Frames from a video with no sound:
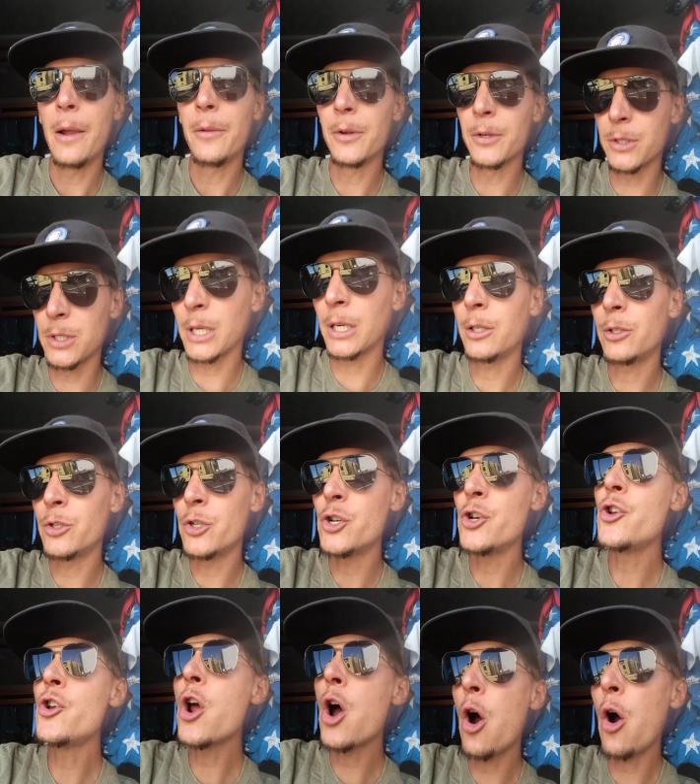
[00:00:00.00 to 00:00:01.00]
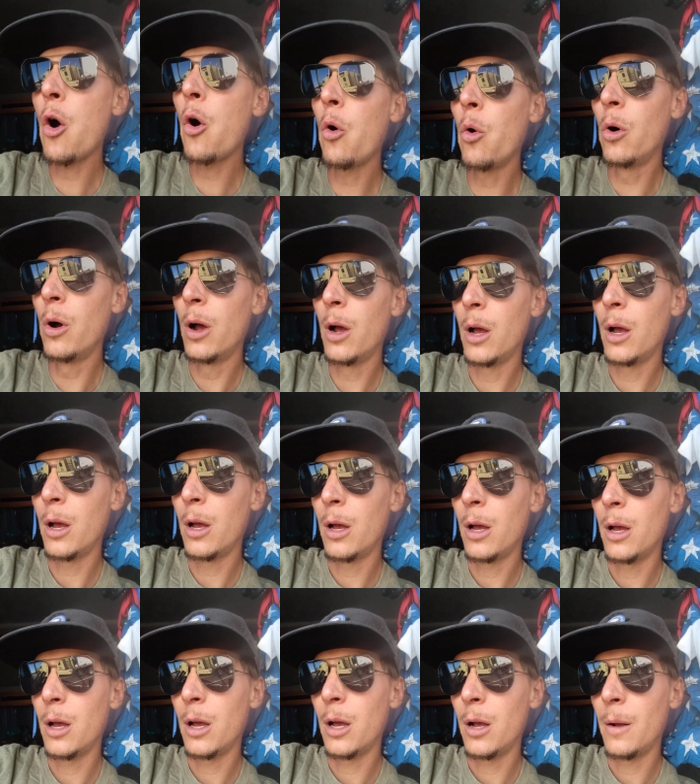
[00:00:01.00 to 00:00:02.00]
There's like no
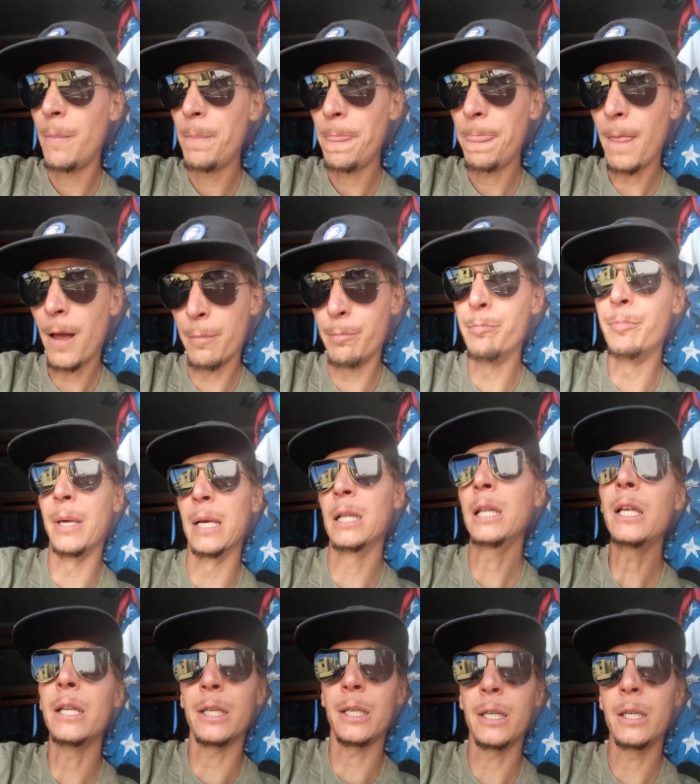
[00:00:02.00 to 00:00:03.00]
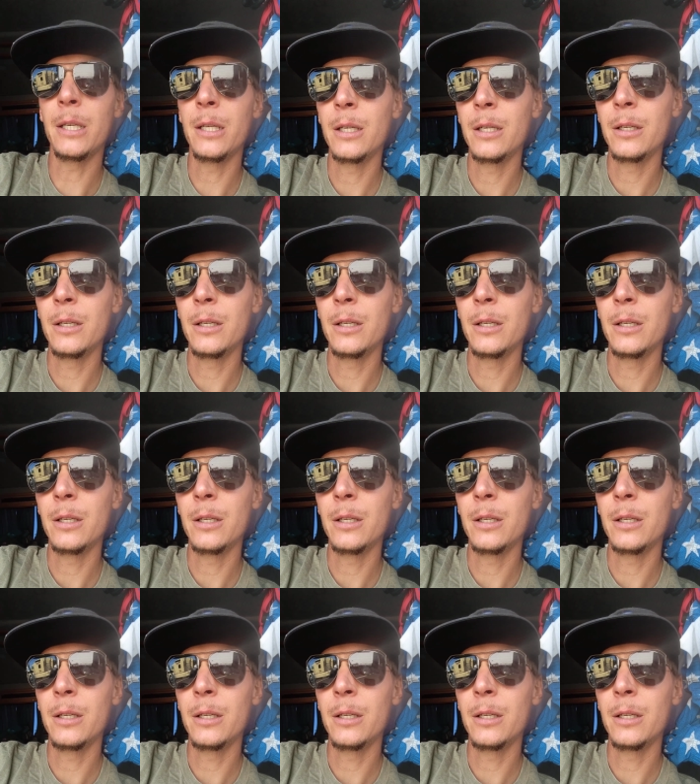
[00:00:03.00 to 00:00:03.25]
ability.